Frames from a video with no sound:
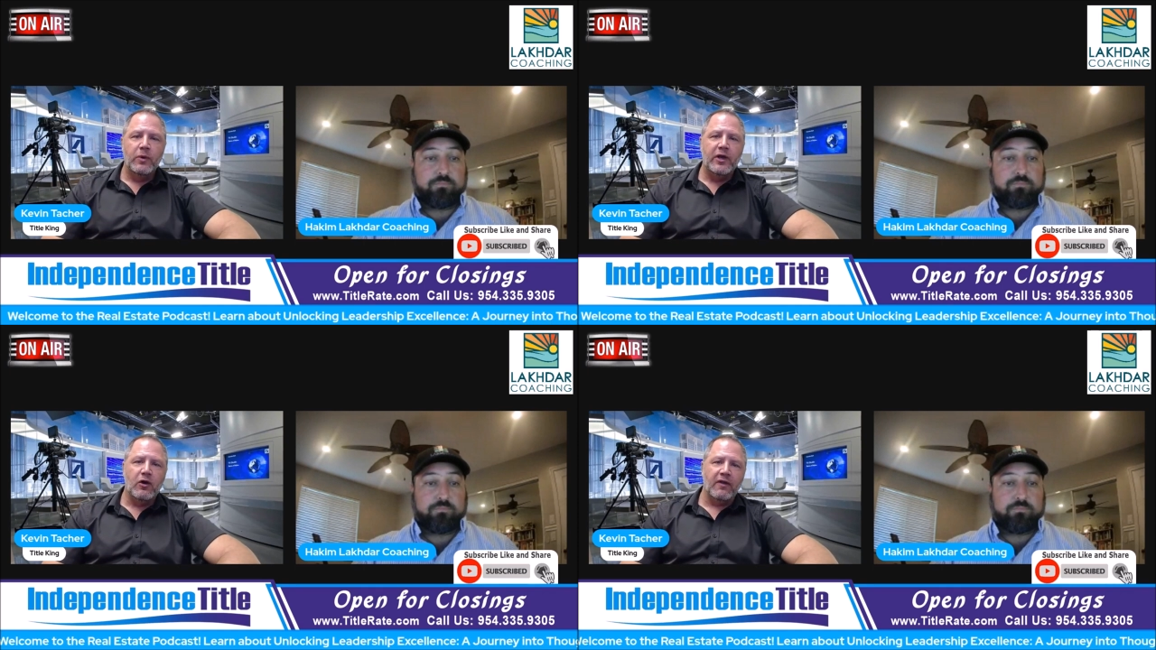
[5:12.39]

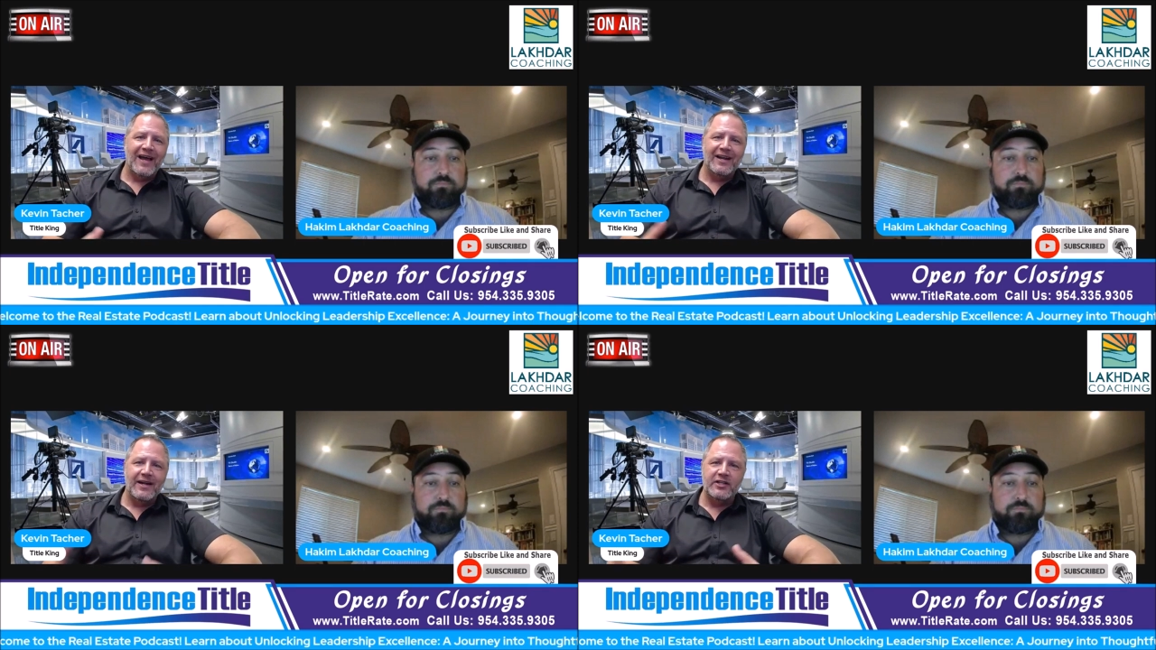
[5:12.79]
Speaker 1: We That's call
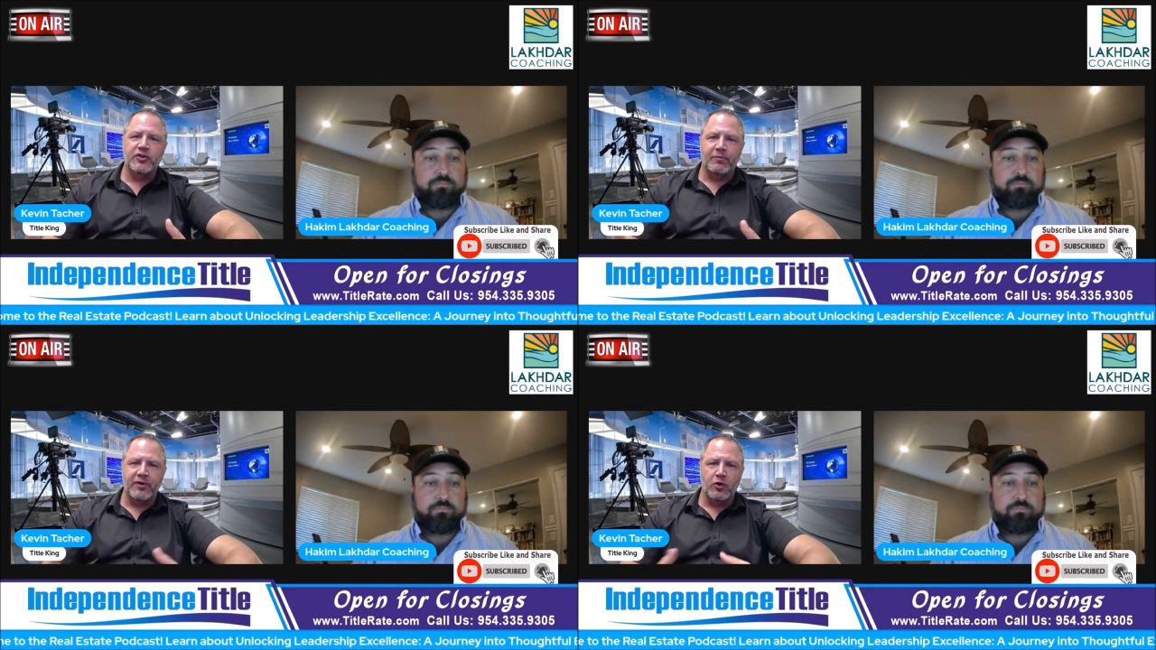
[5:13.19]
right. that an
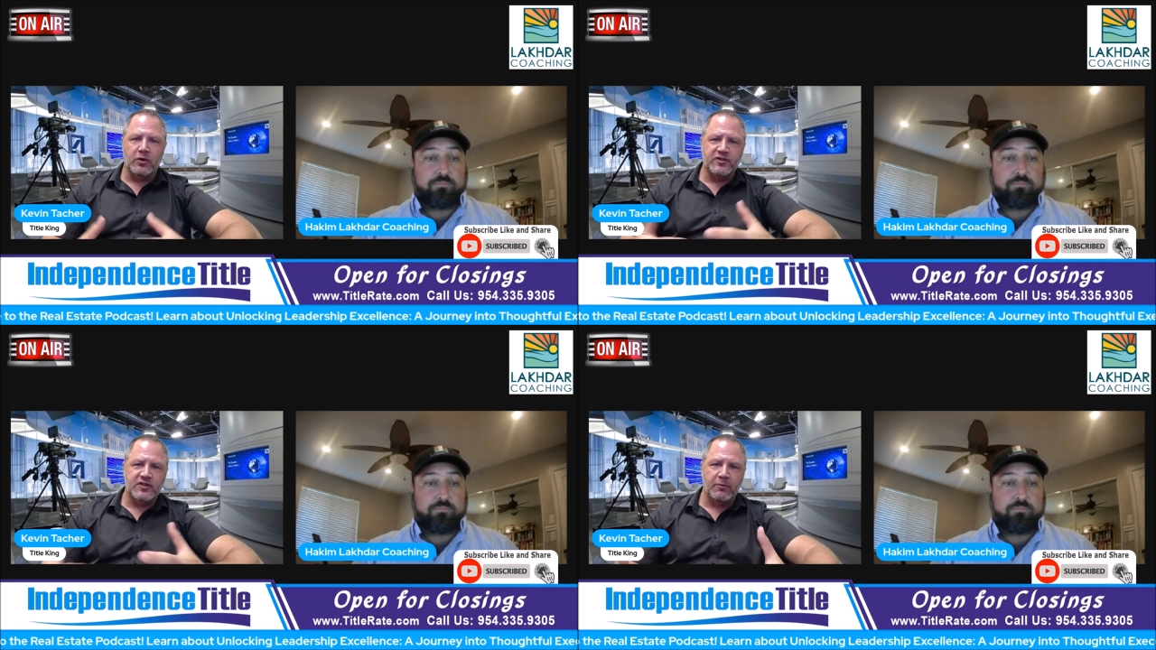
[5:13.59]

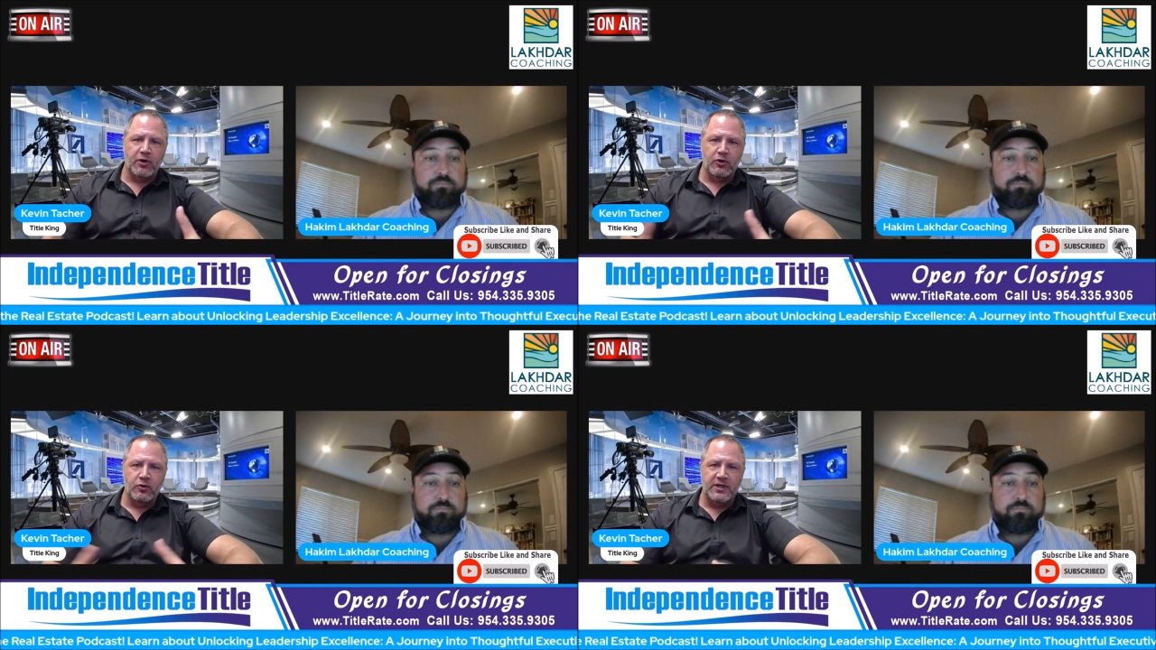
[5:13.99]
entrepreneur,
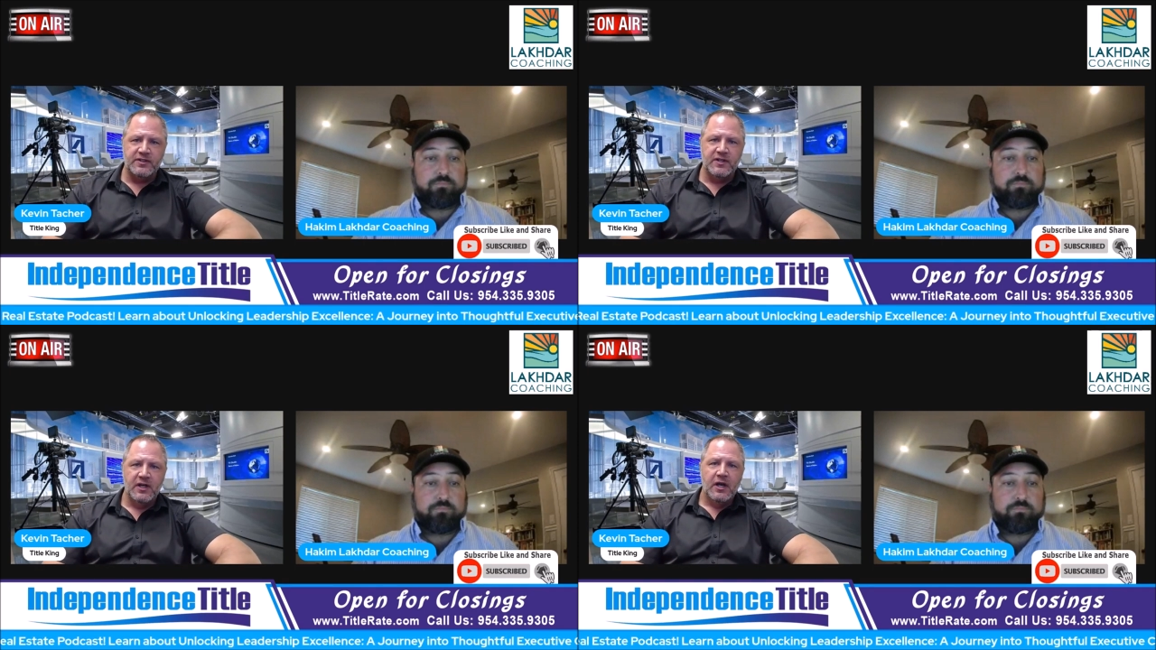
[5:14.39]
someone who
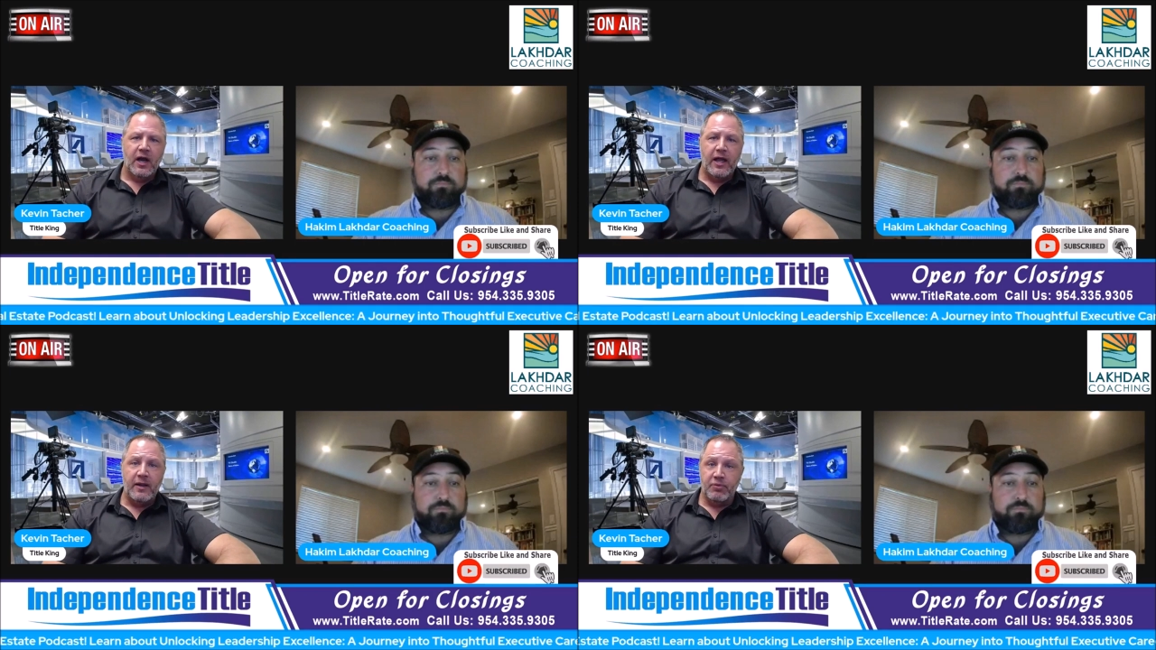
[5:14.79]
is
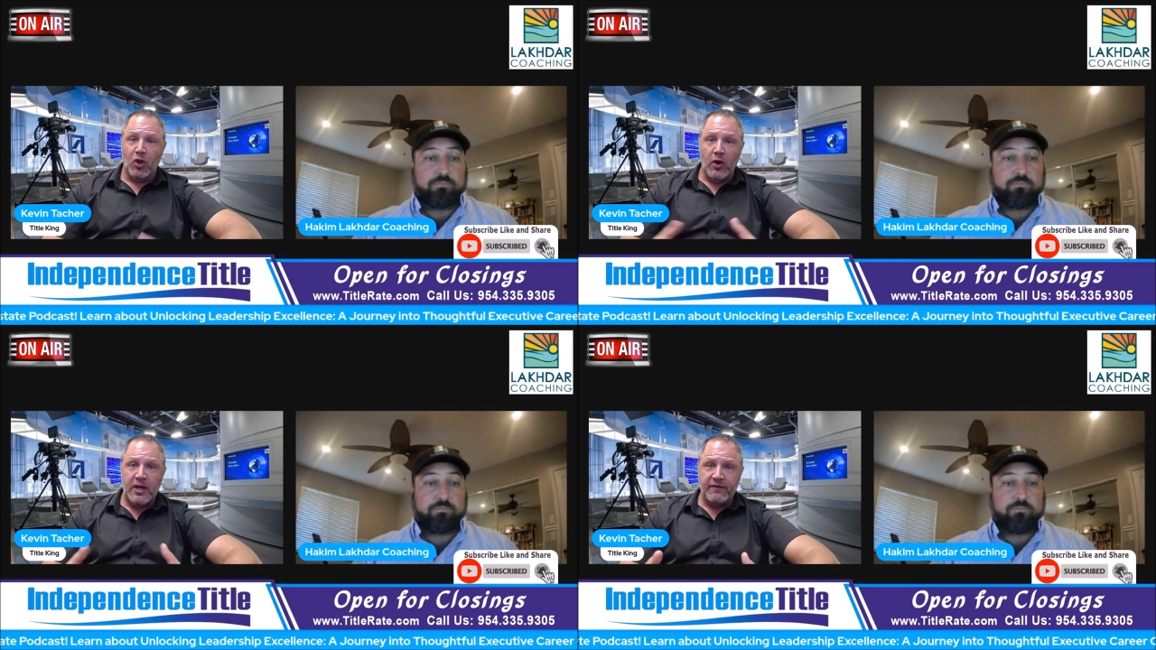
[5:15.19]
an
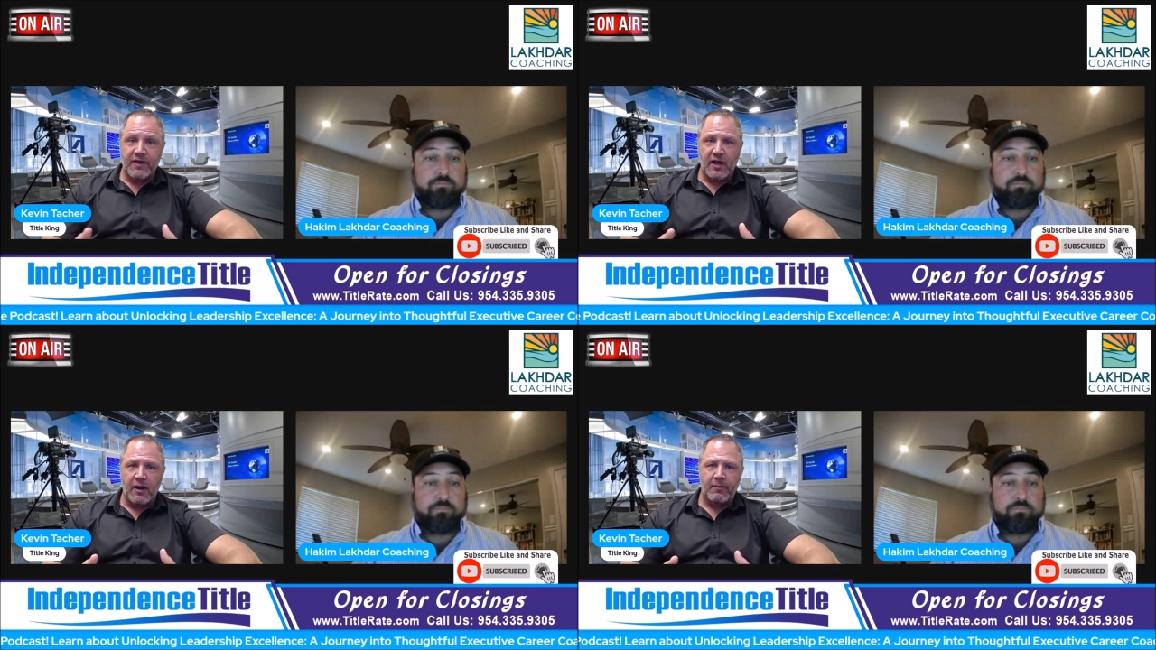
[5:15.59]
employee
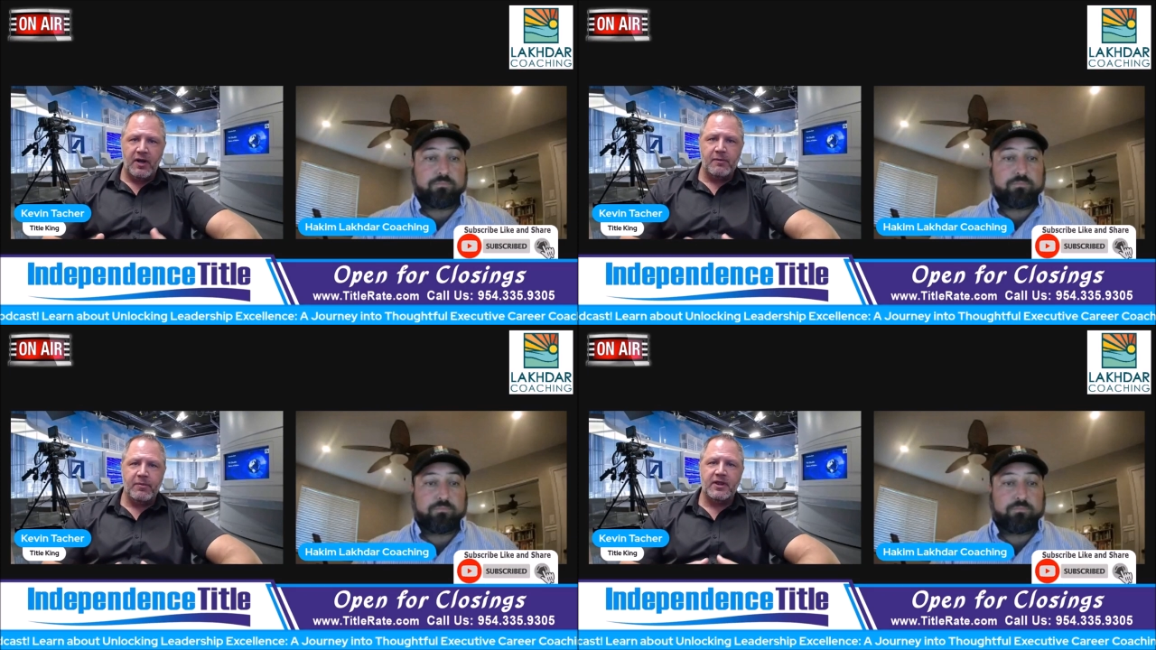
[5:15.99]
of the company,